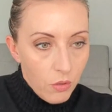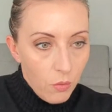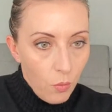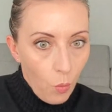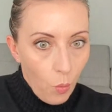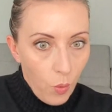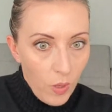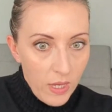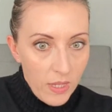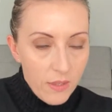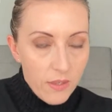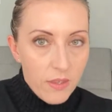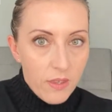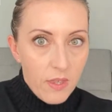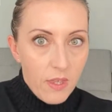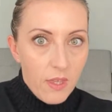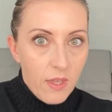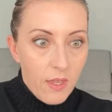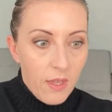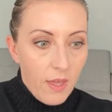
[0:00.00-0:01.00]
with
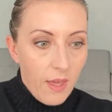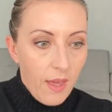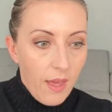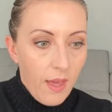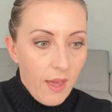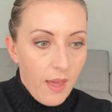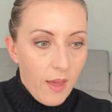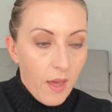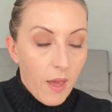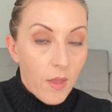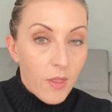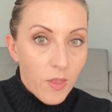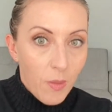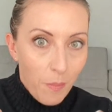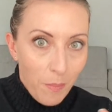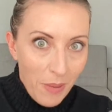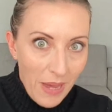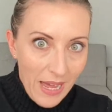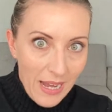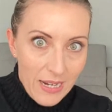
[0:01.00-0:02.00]
the
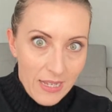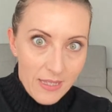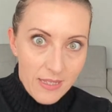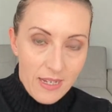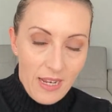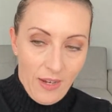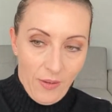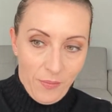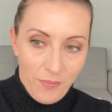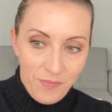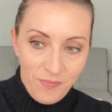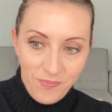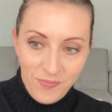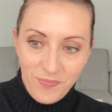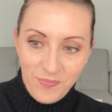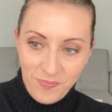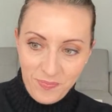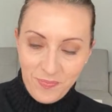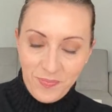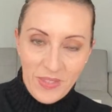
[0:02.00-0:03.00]
palace. Now,
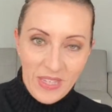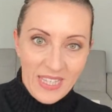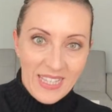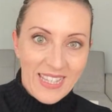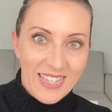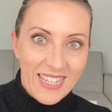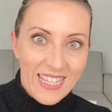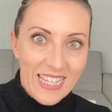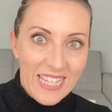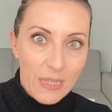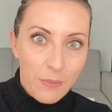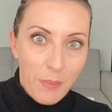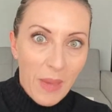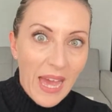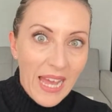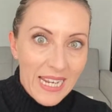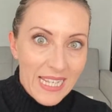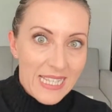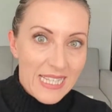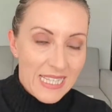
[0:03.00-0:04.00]
the
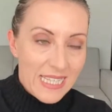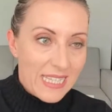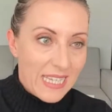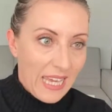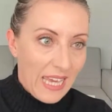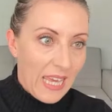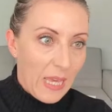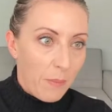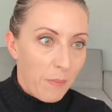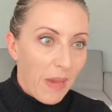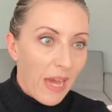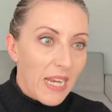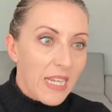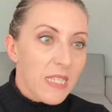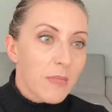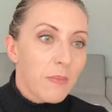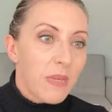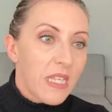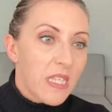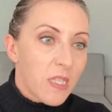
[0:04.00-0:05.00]
palace is key.
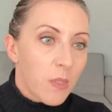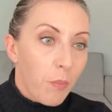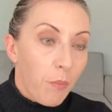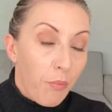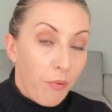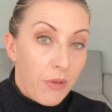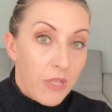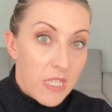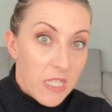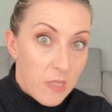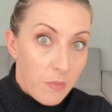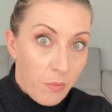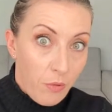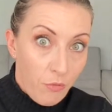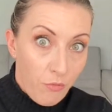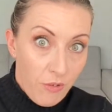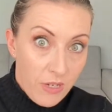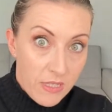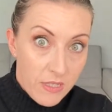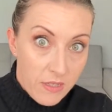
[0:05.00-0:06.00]
Palace means the
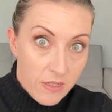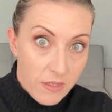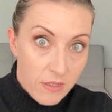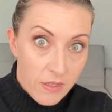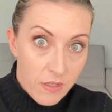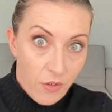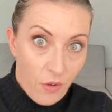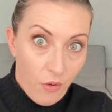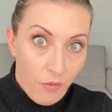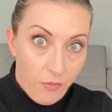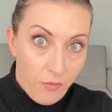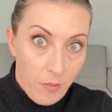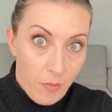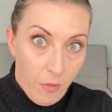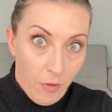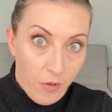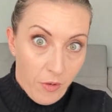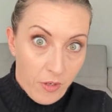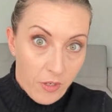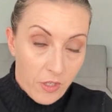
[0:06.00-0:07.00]
principal residence of the
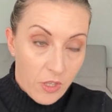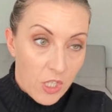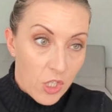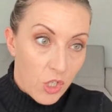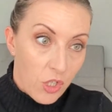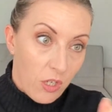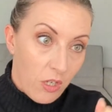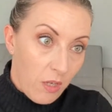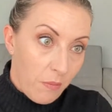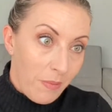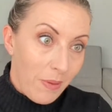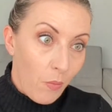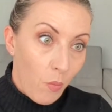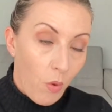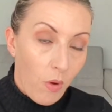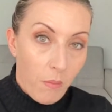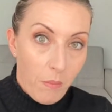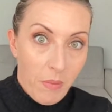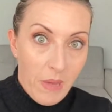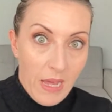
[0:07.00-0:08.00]
monarch. There should only be
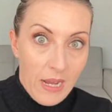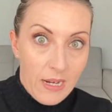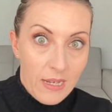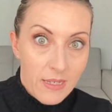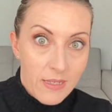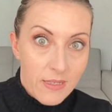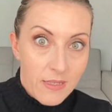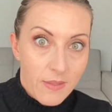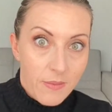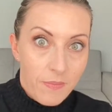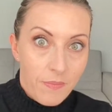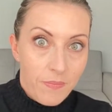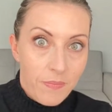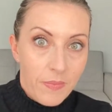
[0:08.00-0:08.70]
one palace.